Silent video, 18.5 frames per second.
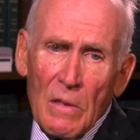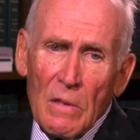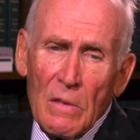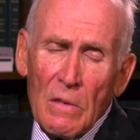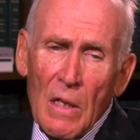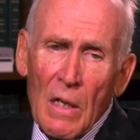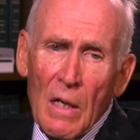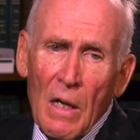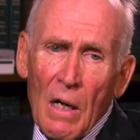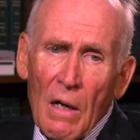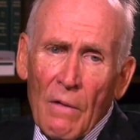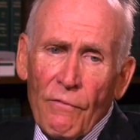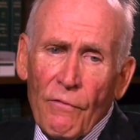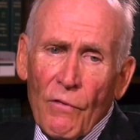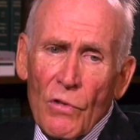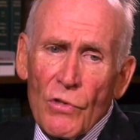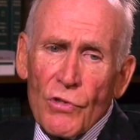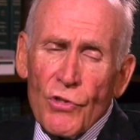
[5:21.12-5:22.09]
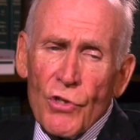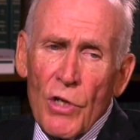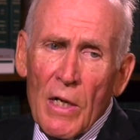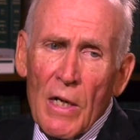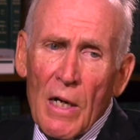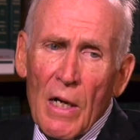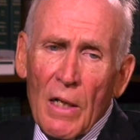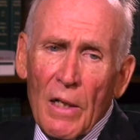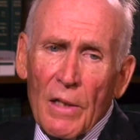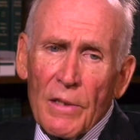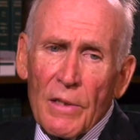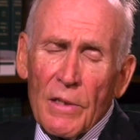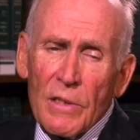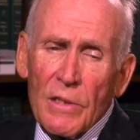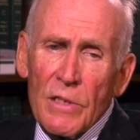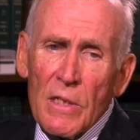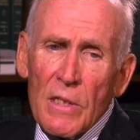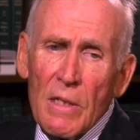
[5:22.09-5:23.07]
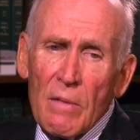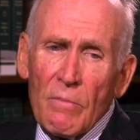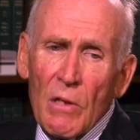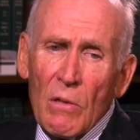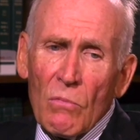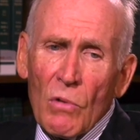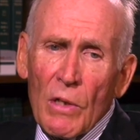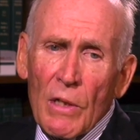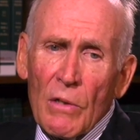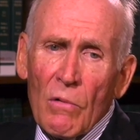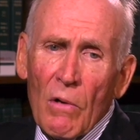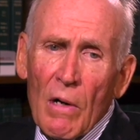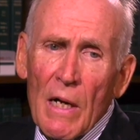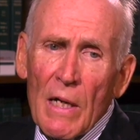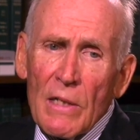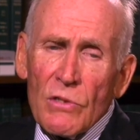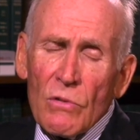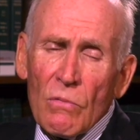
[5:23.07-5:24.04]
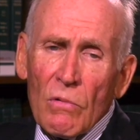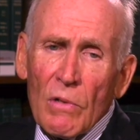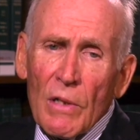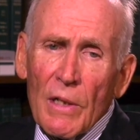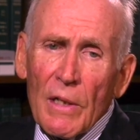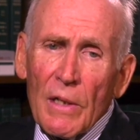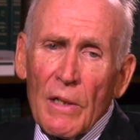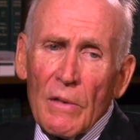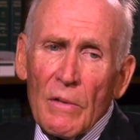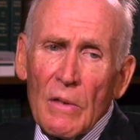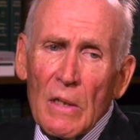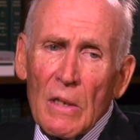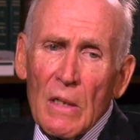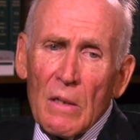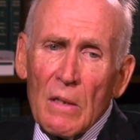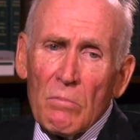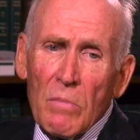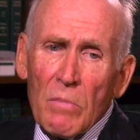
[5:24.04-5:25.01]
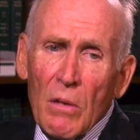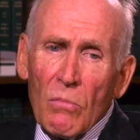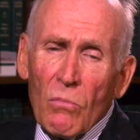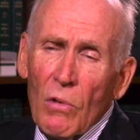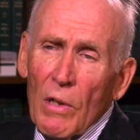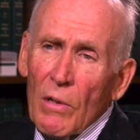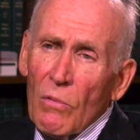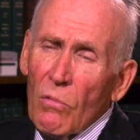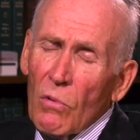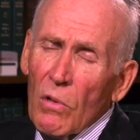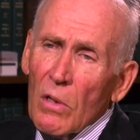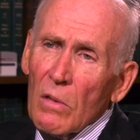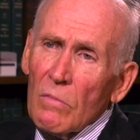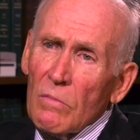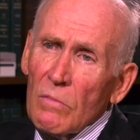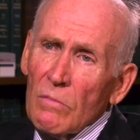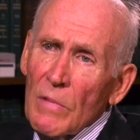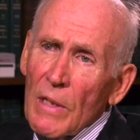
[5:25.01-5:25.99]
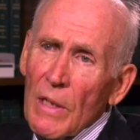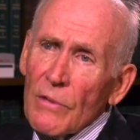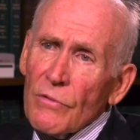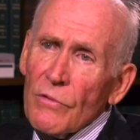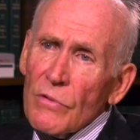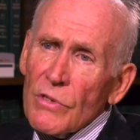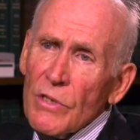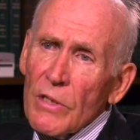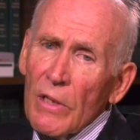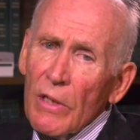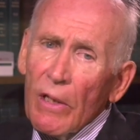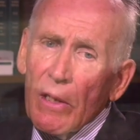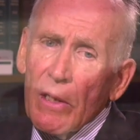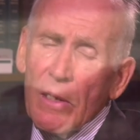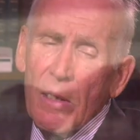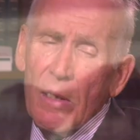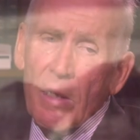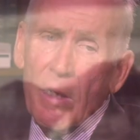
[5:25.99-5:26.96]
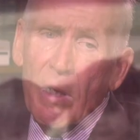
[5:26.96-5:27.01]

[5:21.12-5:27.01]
our first child at the time that we graduated, but we were interested in